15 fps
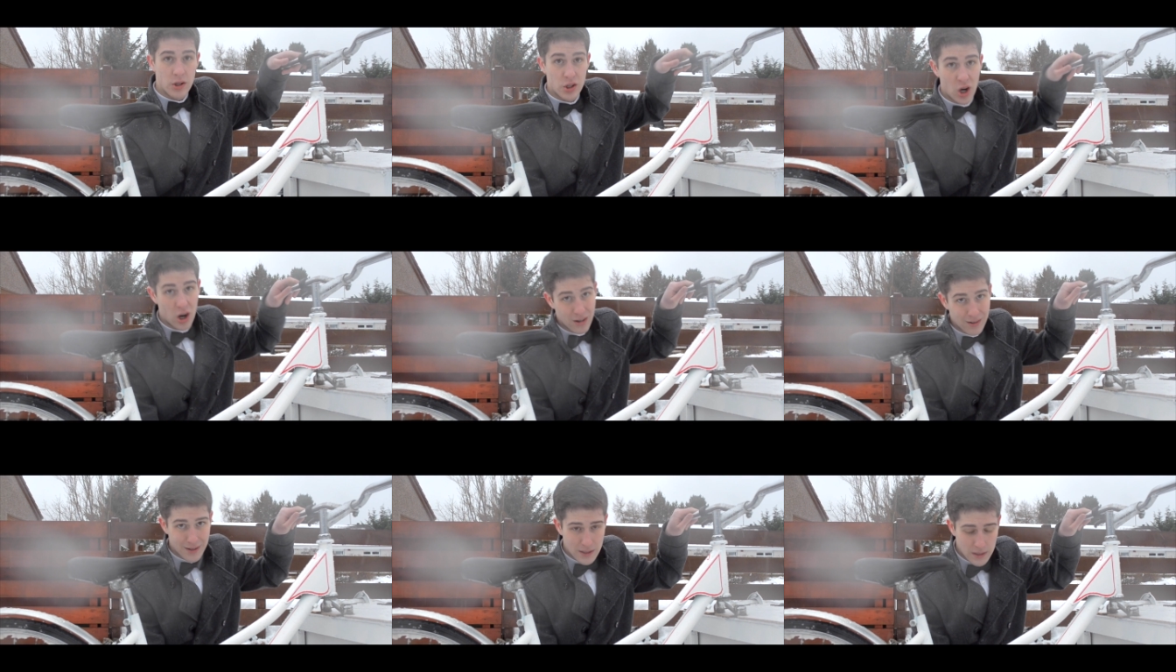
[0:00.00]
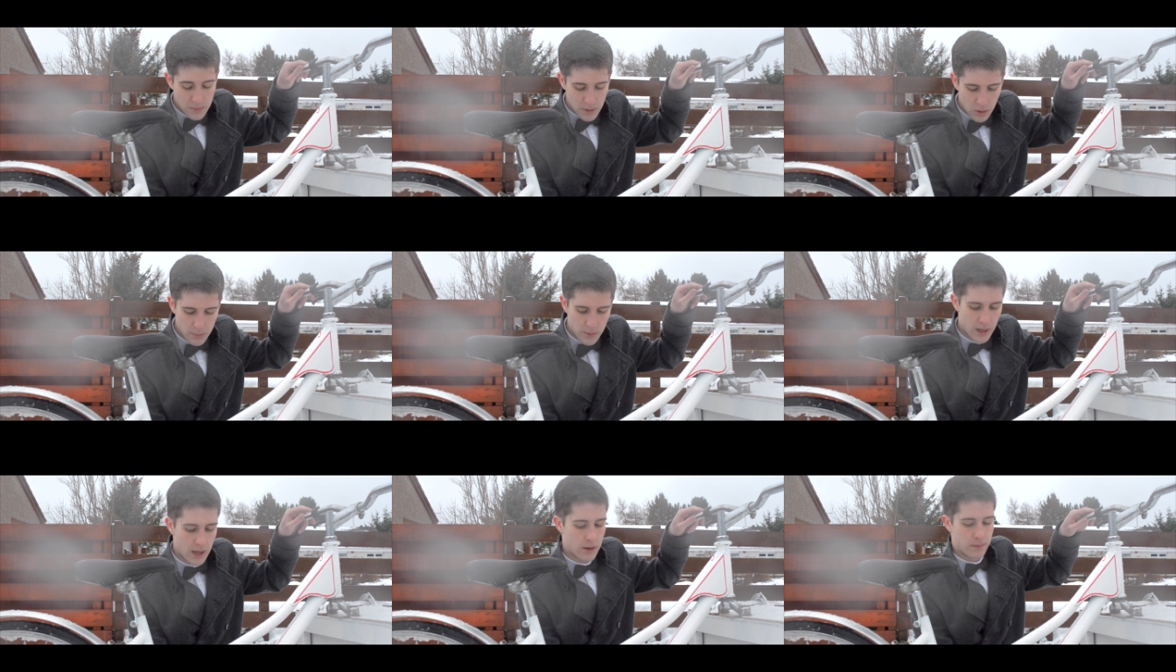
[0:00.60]
chocolate to mellow
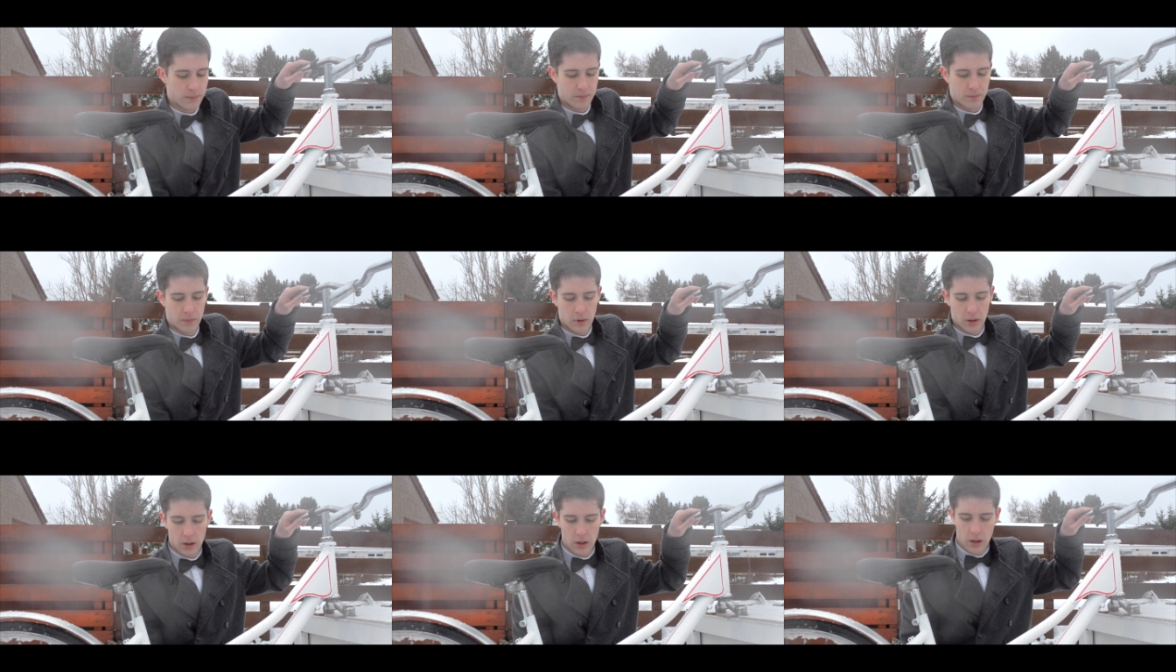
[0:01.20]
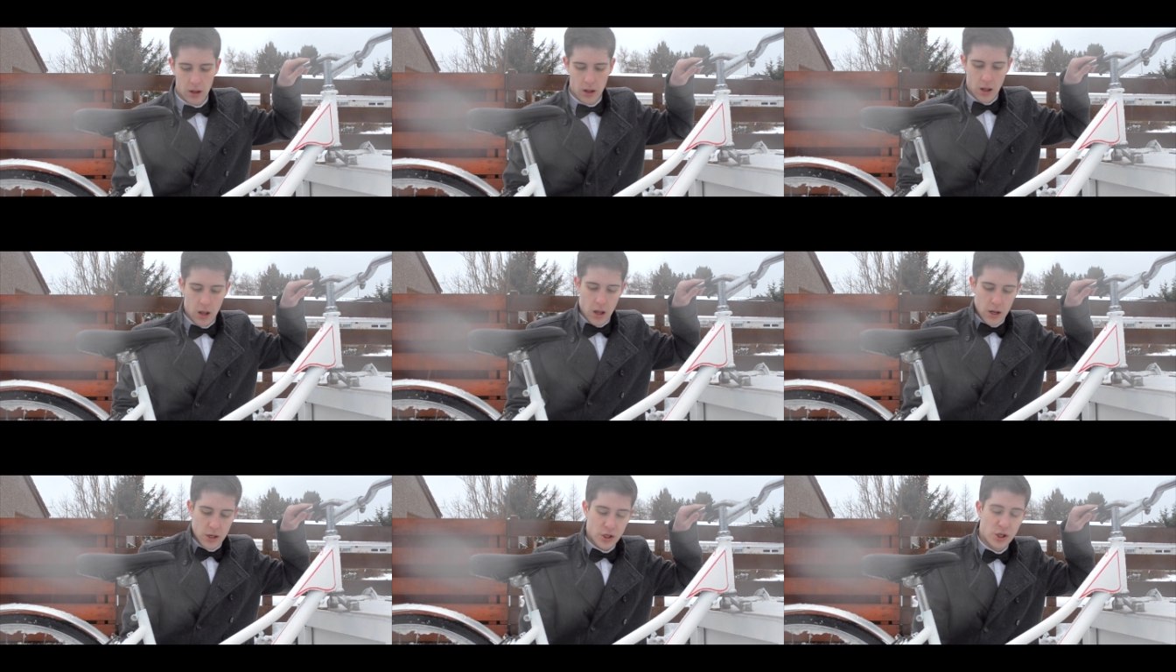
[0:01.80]
me out,
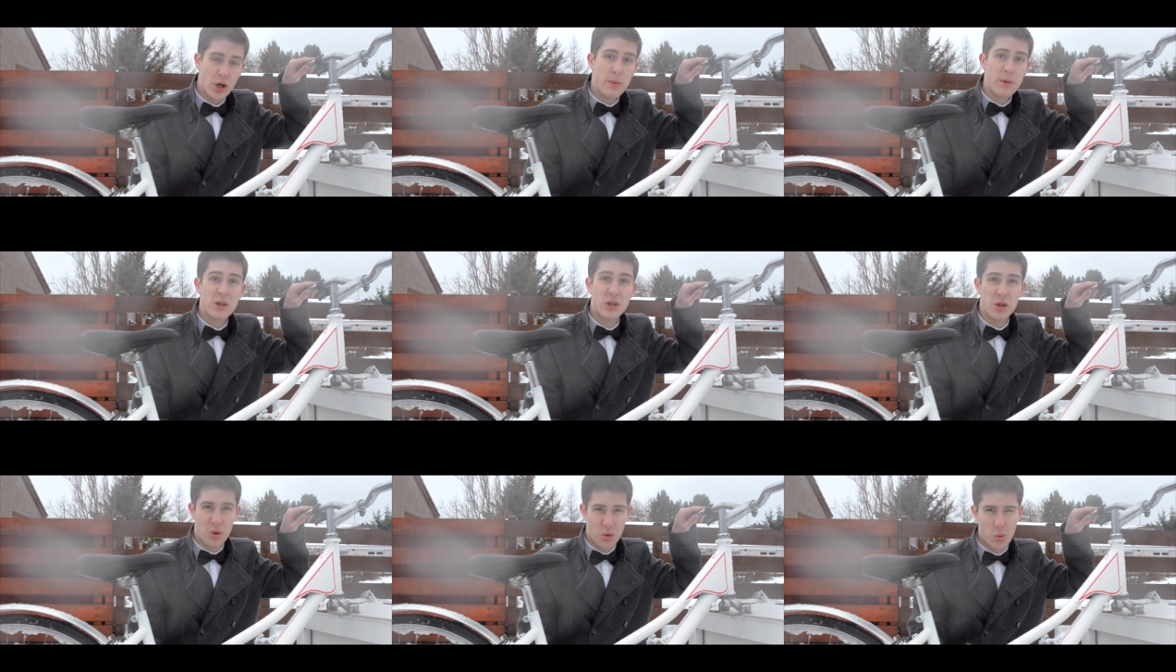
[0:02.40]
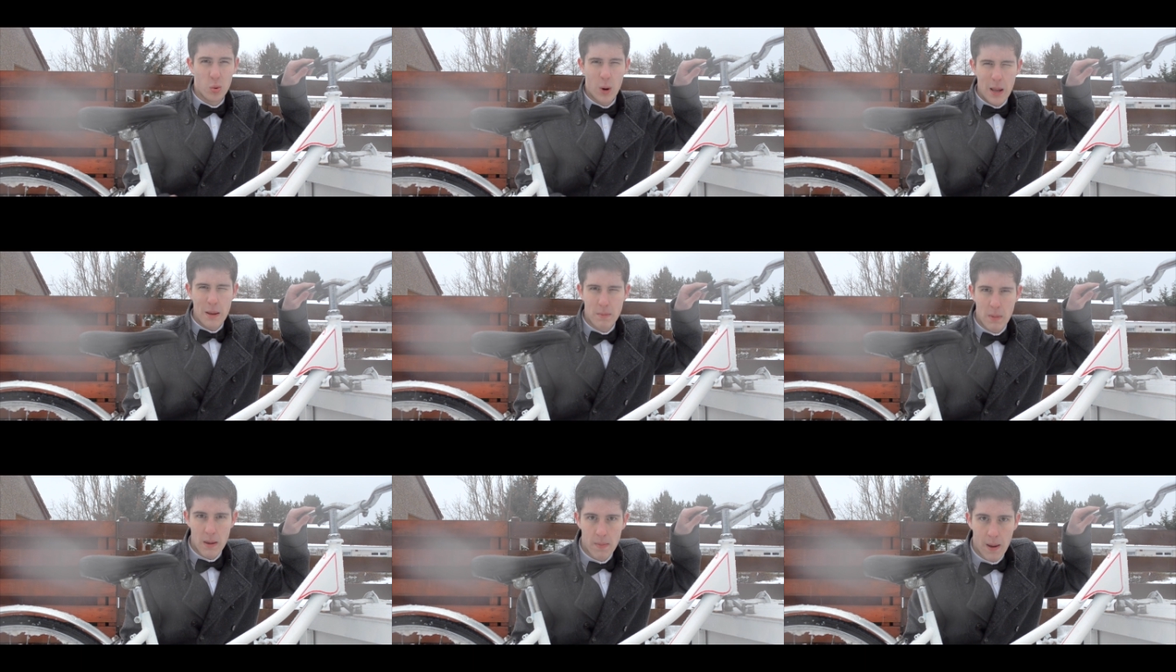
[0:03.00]
sherbet to
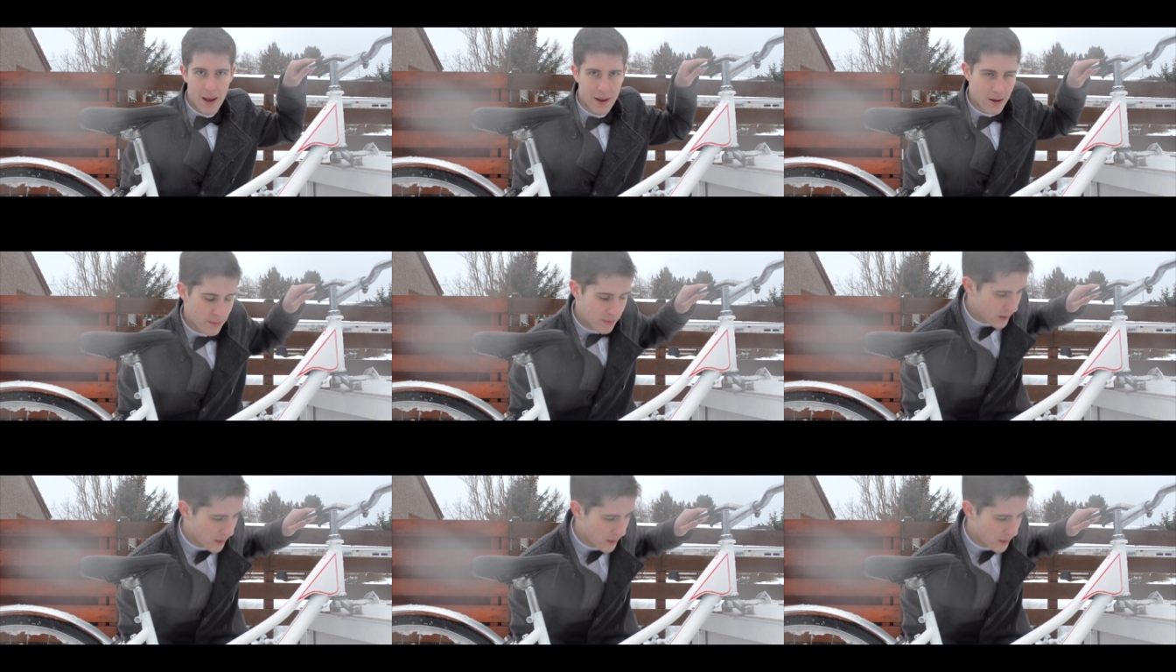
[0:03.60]
wake me back up